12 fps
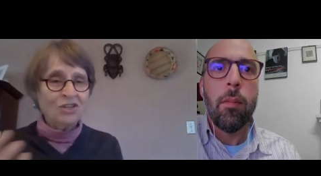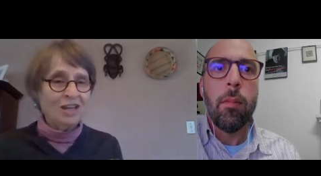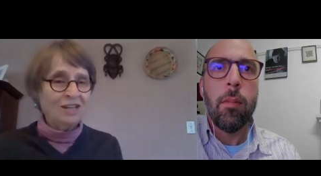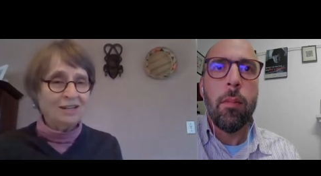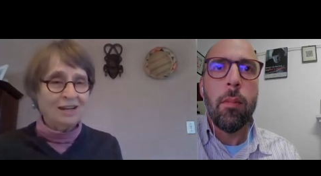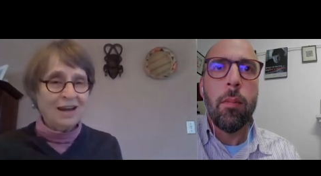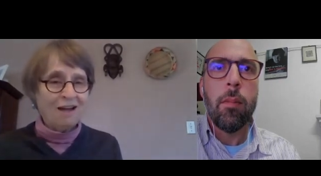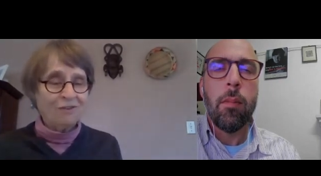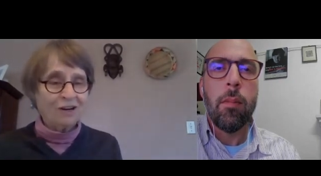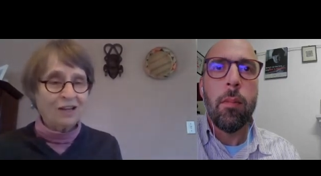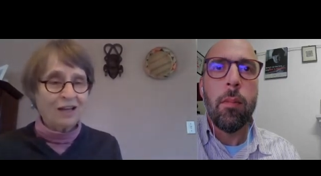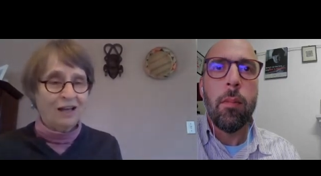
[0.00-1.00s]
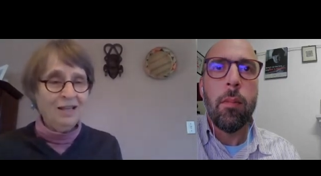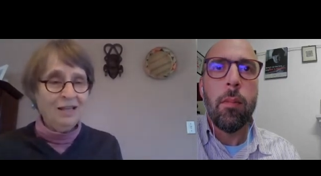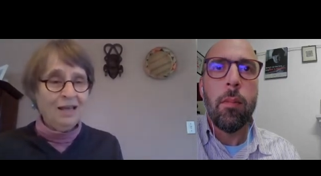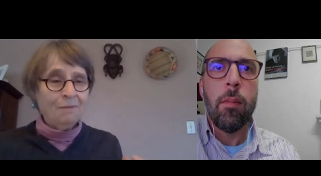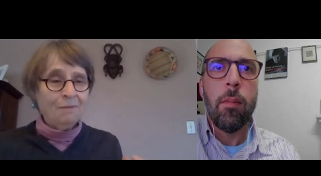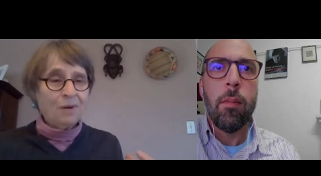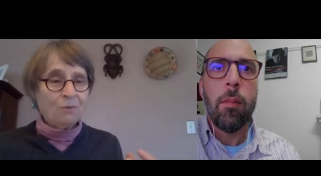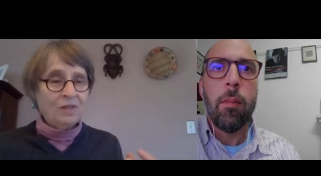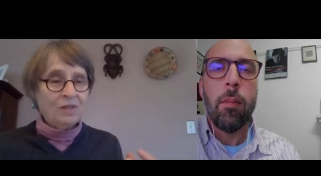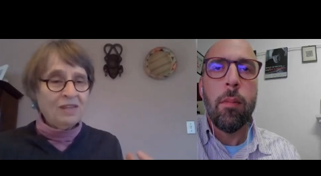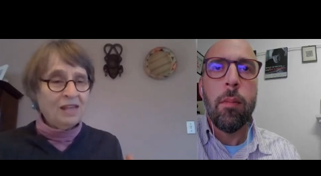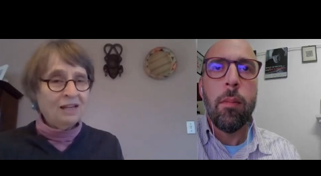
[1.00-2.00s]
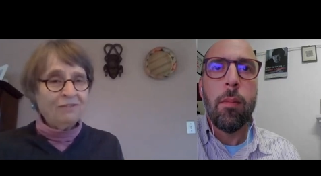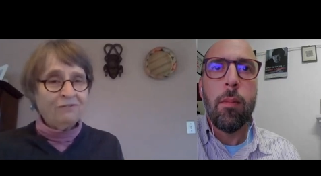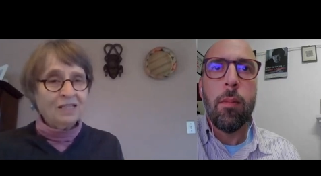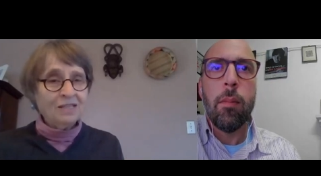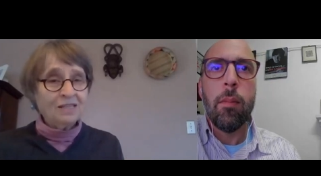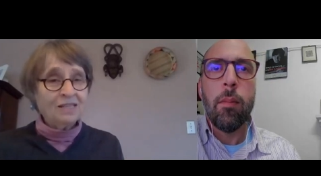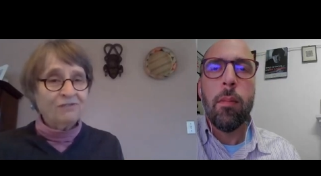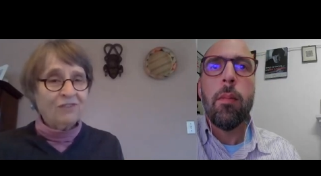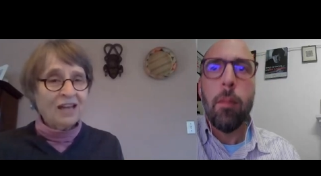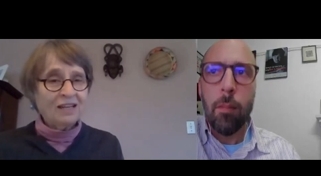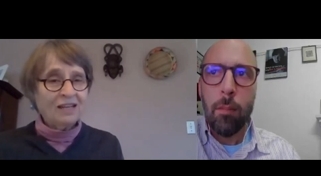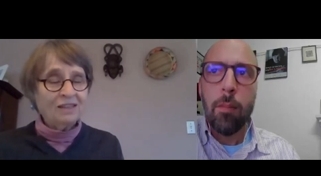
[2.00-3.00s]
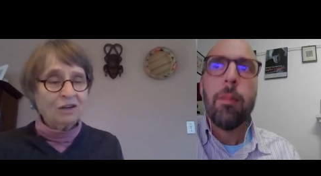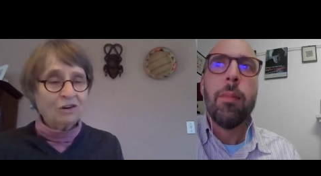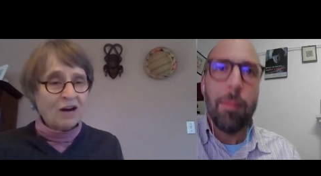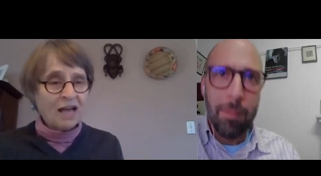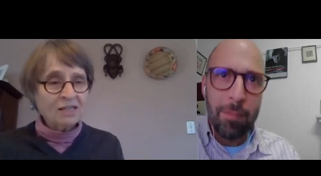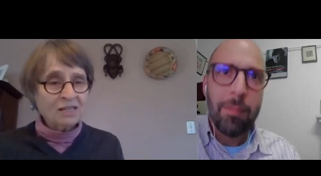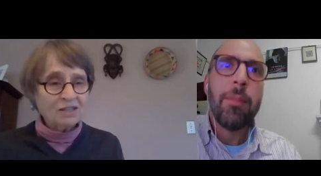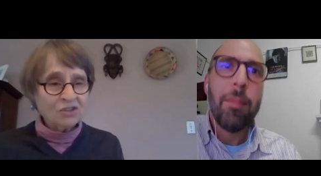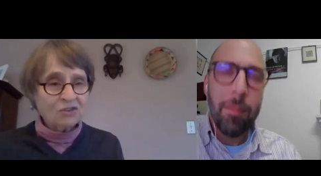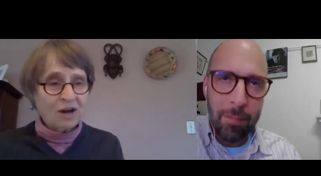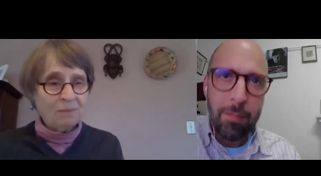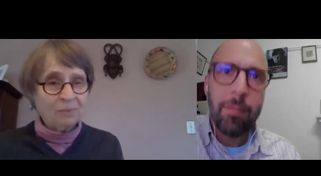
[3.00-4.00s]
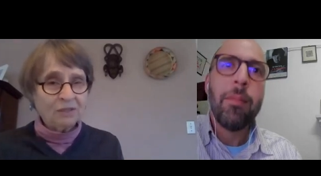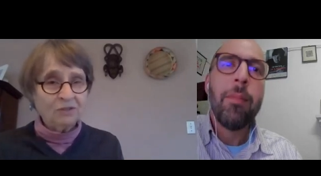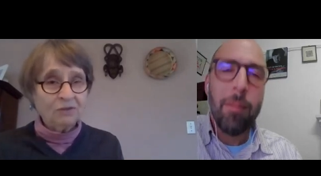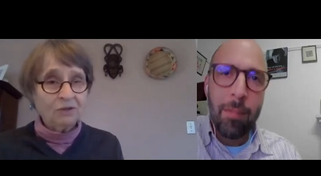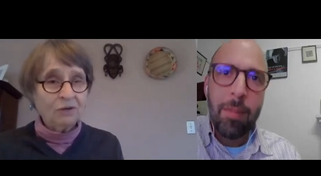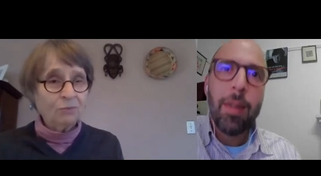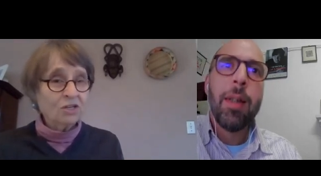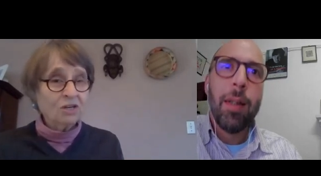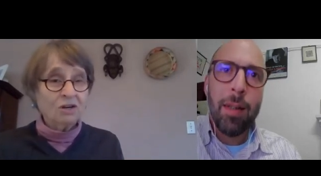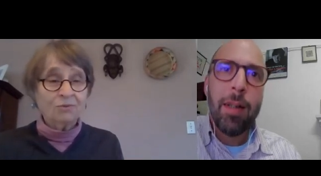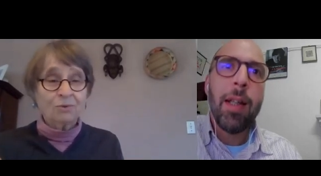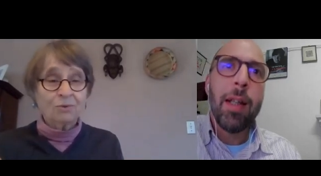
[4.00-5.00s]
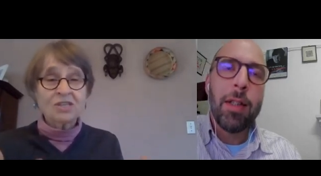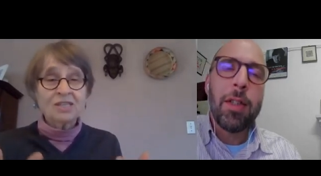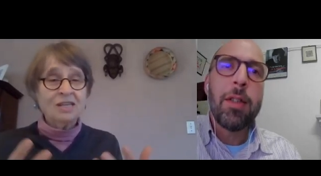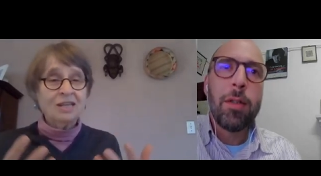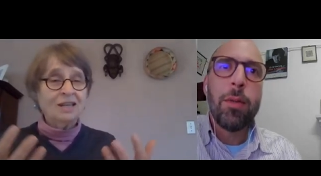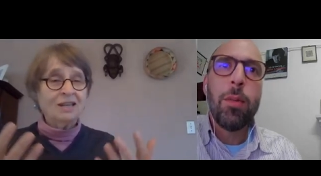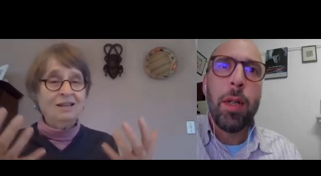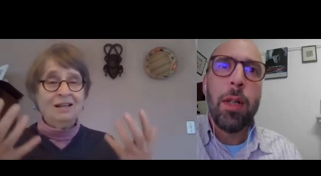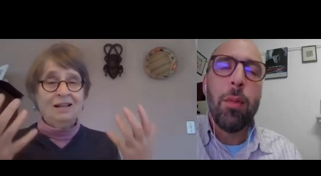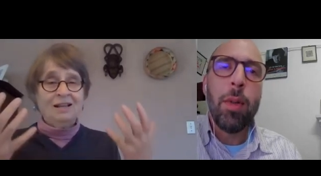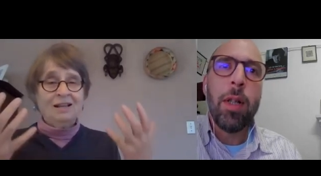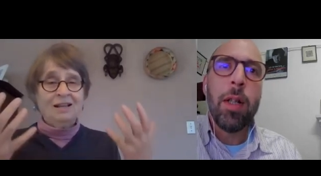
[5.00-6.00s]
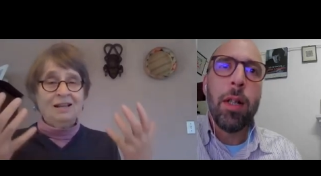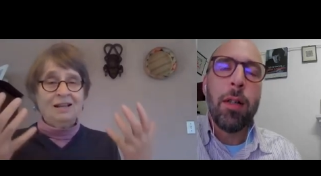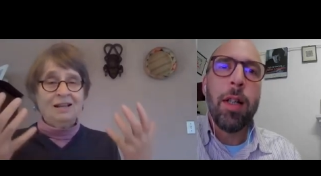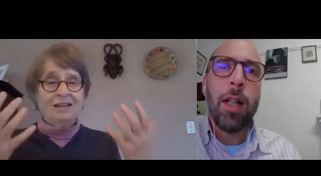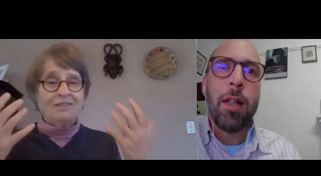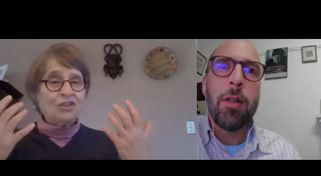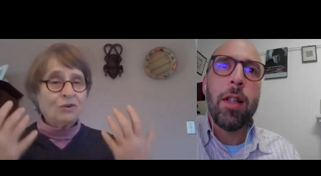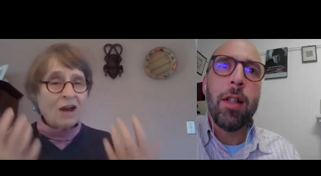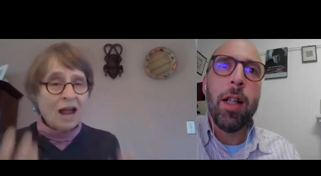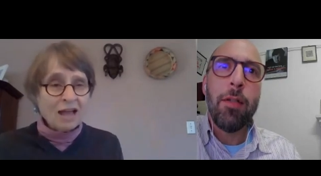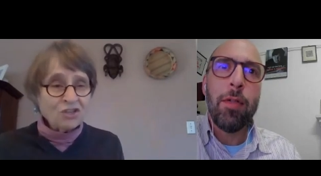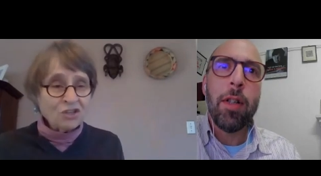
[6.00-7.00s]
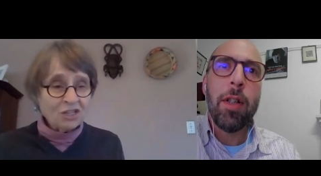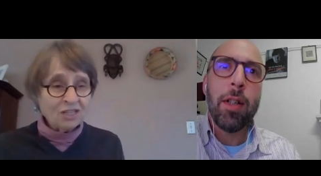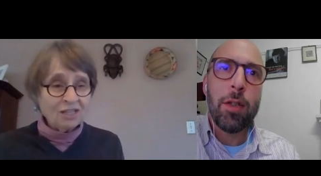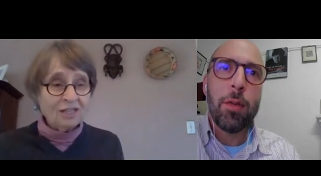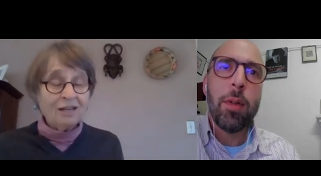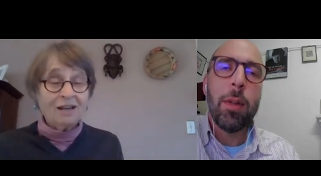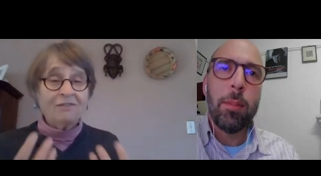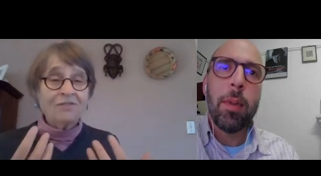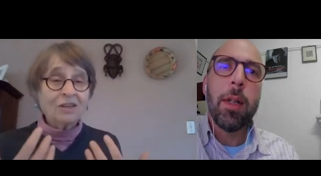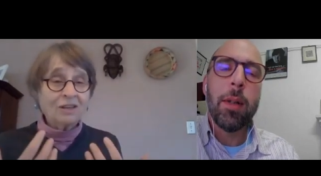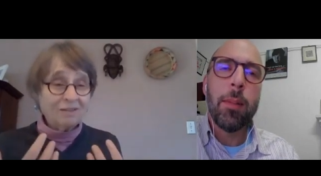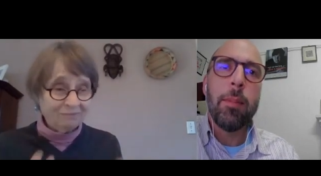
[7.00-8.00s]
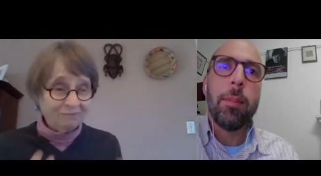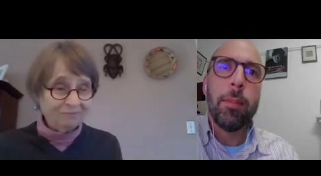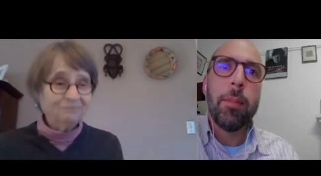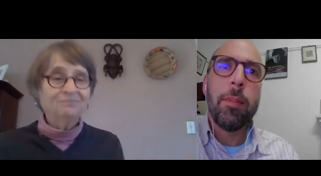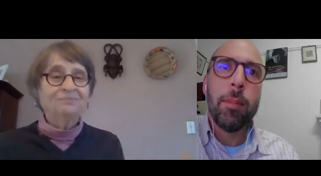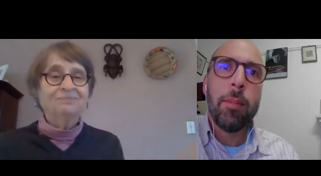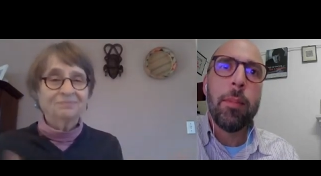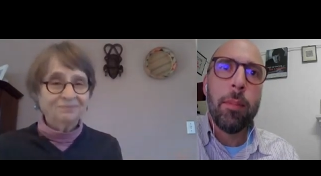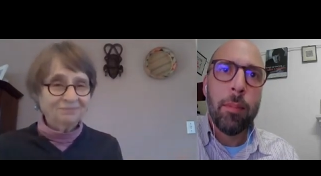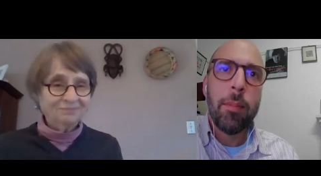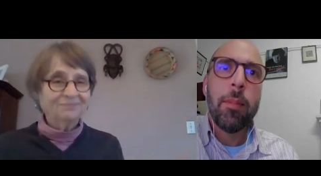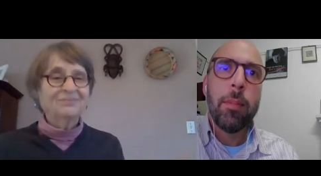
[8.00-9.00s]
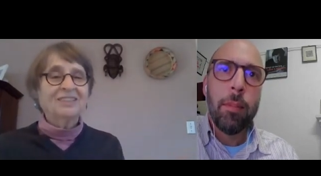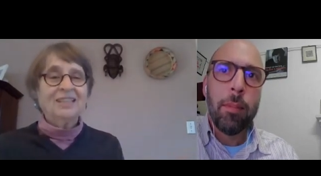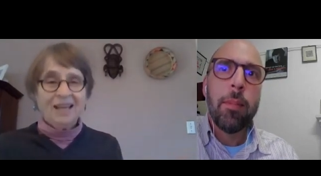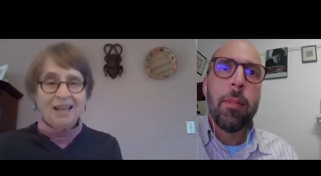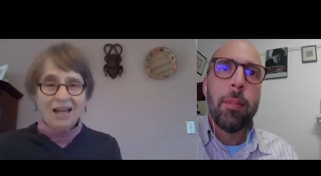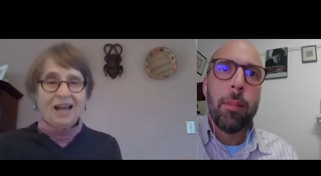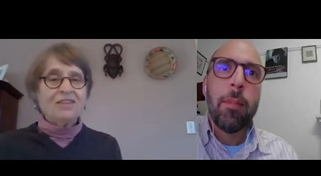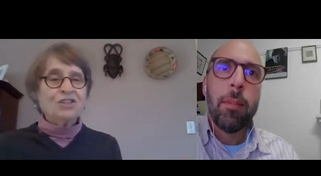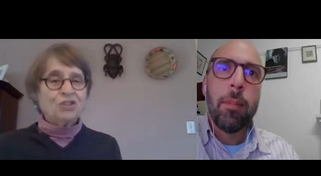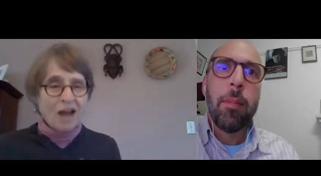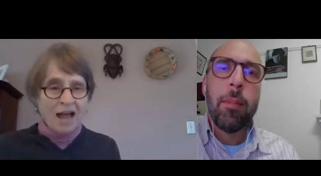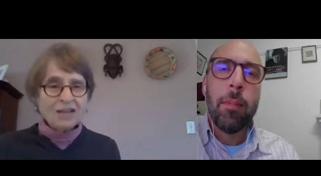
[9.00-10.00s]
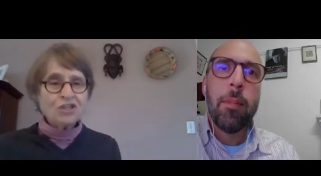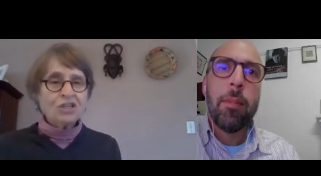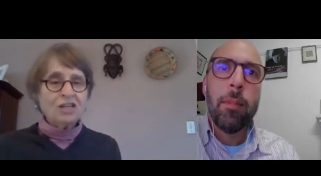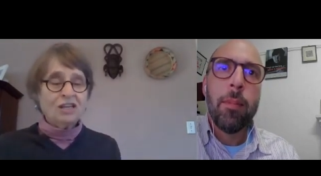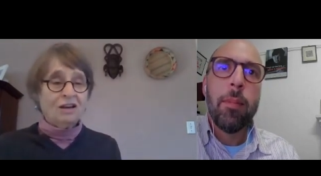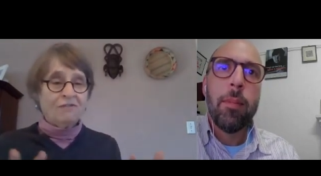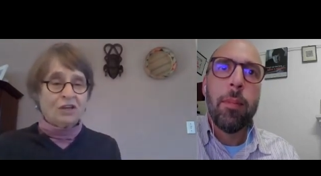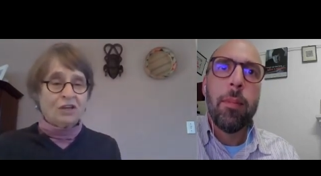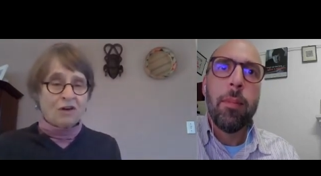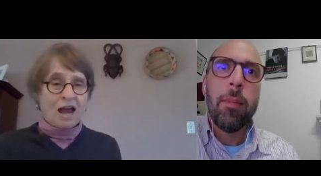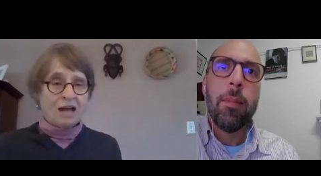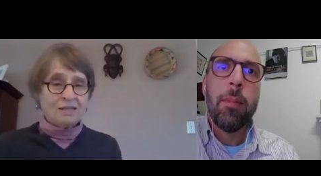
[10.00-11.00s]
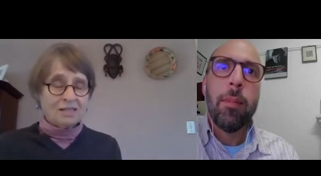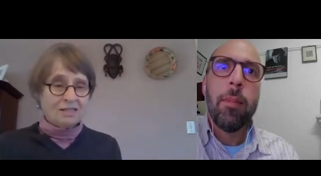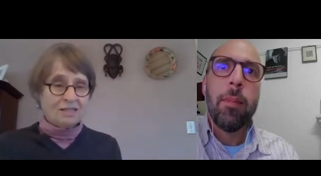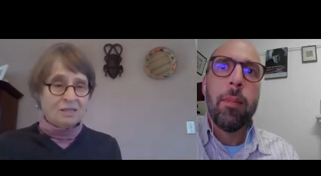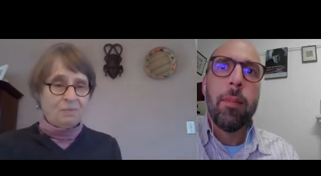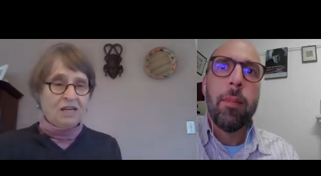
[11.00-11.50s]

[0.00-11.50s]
Speaker 1: in Africa, but when the elephants fight, the grass is trampled. We're we're yes, seeing
Speaker 2: we we know that the tragedy. Well. Yeah,
Speaker 1: the tragedy of the grass that's being